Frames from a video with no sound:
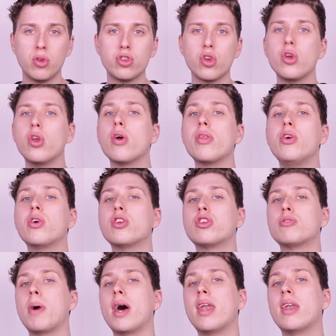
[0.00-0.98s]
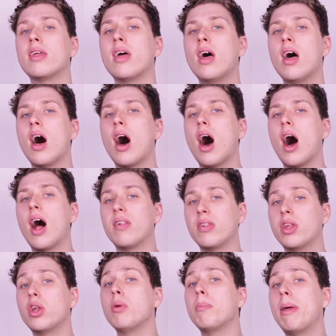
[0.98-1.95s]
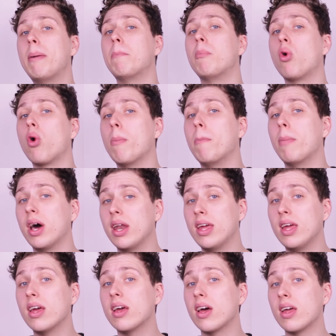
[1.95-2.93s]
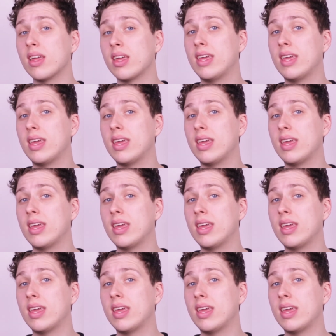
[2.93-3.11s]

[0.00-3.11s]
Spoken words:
So you know that you can spend a little bit more money